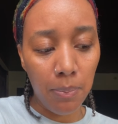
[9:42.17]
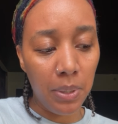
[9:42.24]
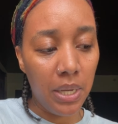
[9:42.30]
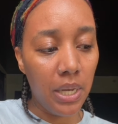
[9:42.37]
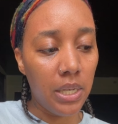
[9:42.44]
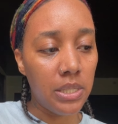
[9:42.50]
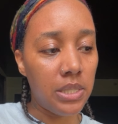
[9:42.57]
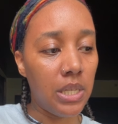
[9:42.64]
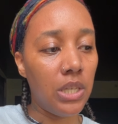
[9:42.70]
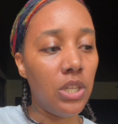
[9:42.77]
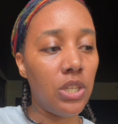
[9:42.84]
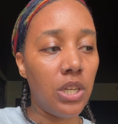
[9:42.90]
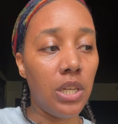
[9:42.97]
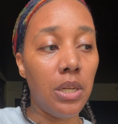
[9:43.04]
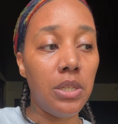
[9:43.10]
because then
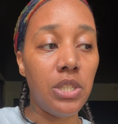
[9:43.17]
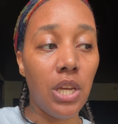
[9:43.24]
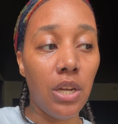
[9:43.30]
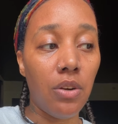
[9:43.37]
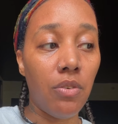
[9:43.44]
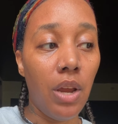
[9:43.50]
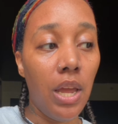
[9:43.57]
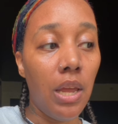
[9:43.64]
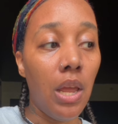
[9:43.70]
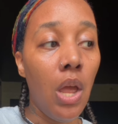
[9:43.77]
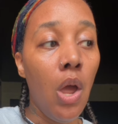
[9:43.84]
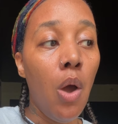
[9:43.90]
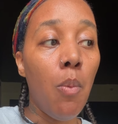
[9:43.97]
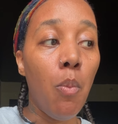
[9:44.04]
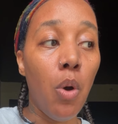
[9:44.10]
you're going to generate
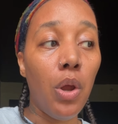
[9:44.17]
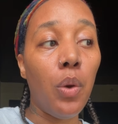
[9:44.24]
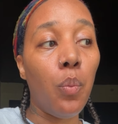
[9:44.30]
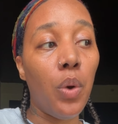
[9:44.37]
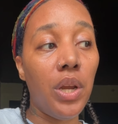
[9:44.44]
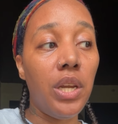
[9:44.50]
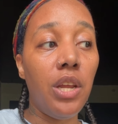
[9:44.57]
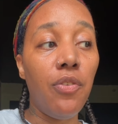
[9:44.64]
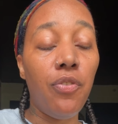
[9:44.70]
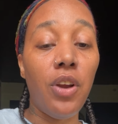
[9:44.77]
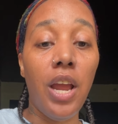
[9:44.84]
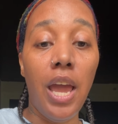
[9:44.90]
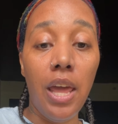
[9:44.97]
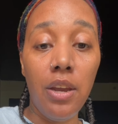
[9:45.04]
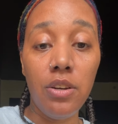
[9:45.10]
more than one
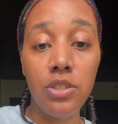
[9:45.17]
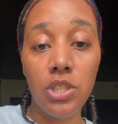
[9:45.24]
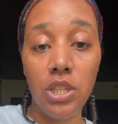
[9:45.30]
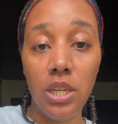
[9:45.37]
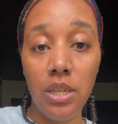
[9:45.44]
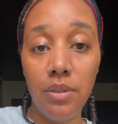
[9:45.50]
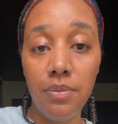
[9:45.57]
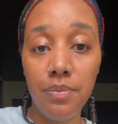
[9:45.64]
different energy,